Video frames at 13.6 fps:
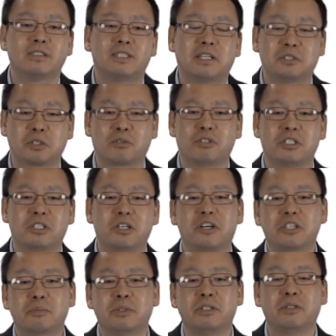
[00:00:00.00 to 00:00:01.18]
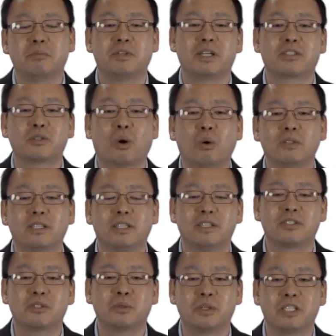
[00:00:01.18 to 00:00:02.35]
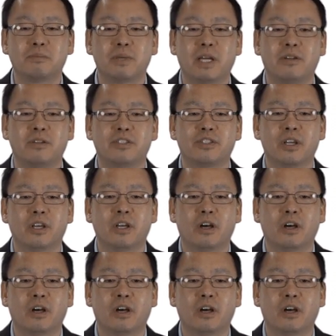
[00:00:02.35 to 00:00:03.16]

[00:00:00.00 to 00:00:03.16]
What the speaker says: and the Christian husband brings holiness to his marriage.